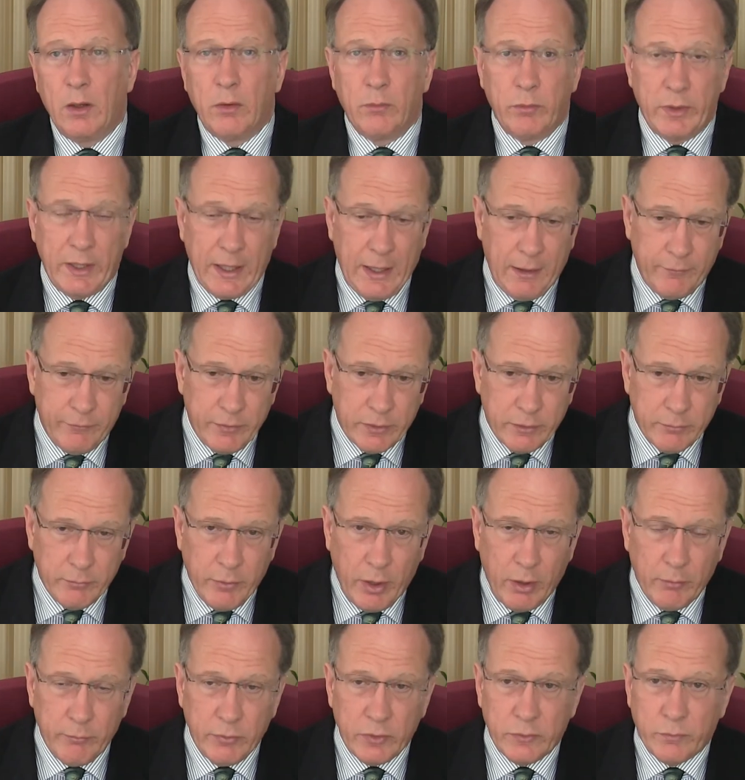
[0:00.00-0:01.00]
We have at the
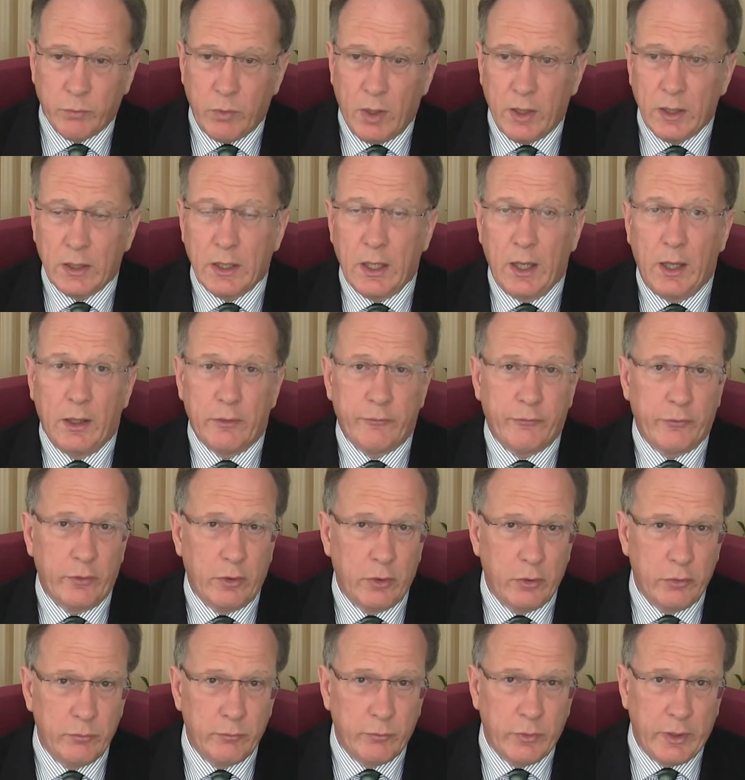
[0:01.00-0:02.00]
moment one client for
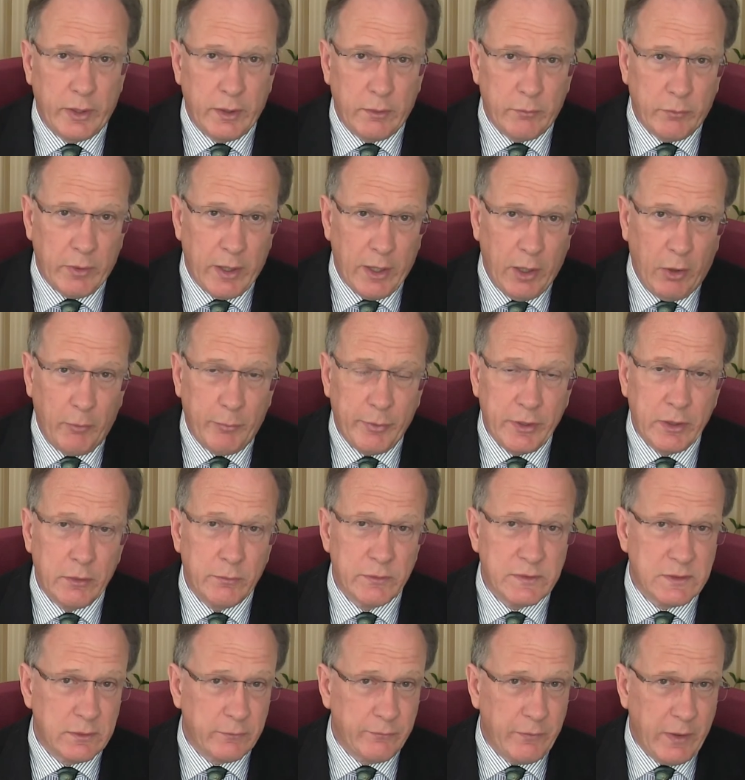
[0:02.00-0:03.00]
whom we're helping, who
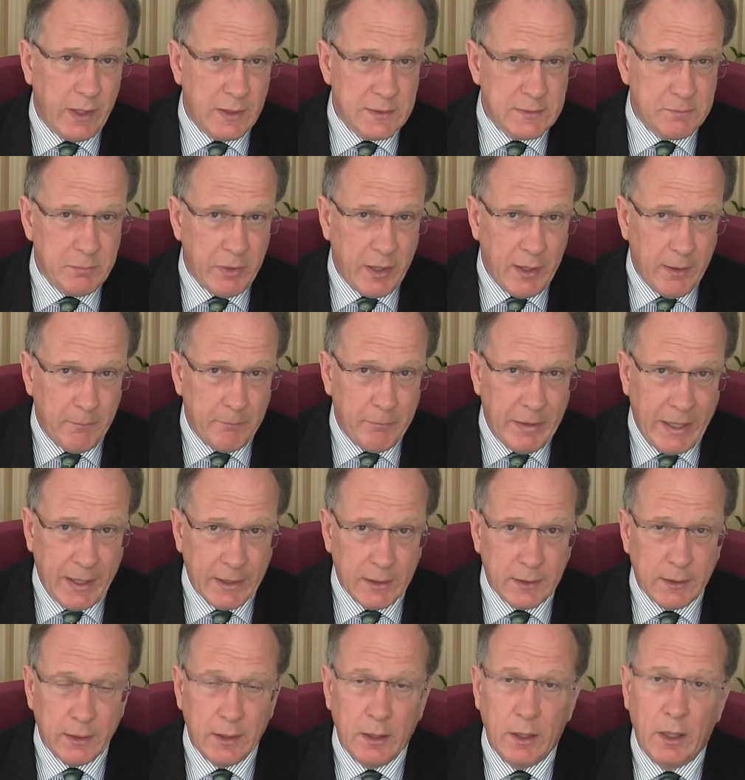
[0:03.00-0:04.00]
was advised by a
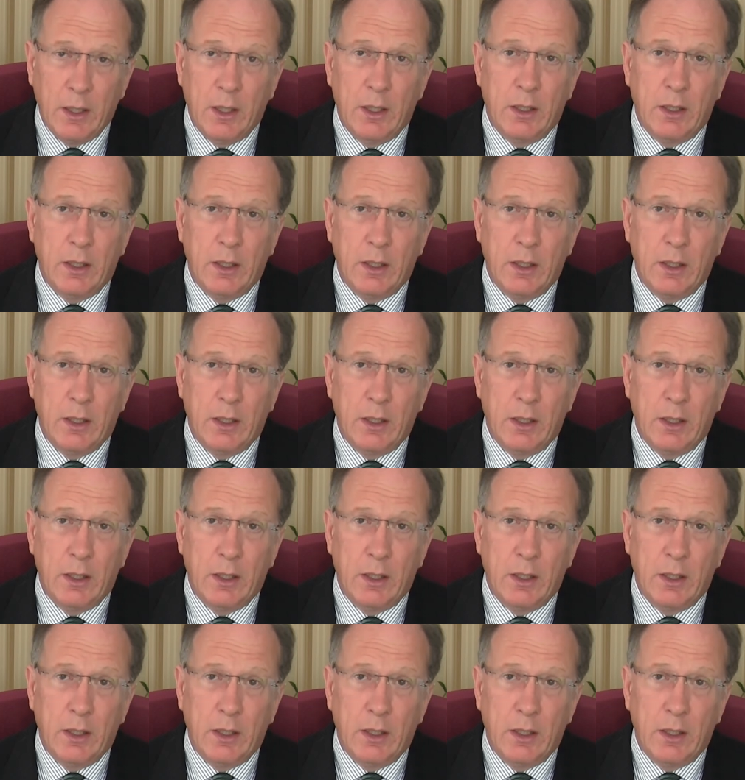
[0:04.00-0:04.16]
bank.